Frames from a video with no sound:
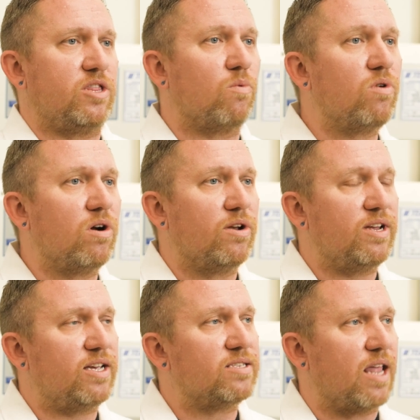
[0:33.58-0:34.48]
in the
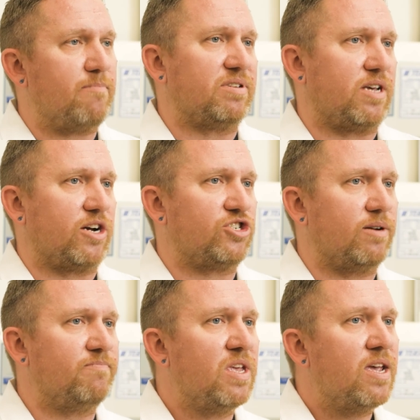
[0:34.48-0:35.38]
world is
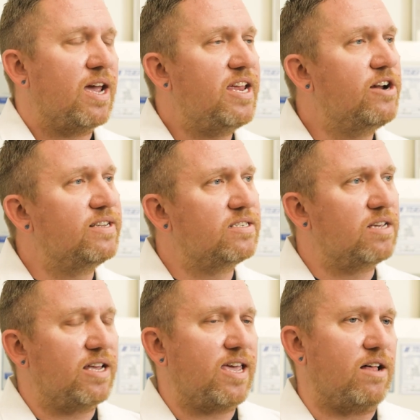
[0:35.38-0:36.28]
liposuction. And here in
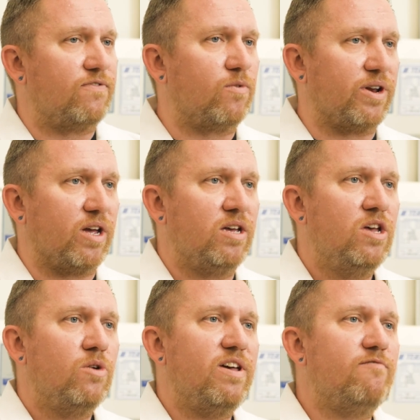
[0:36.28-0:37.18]
sunny California,
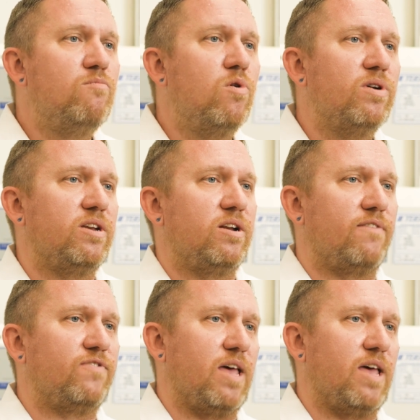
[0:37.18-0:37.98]
we have more than enough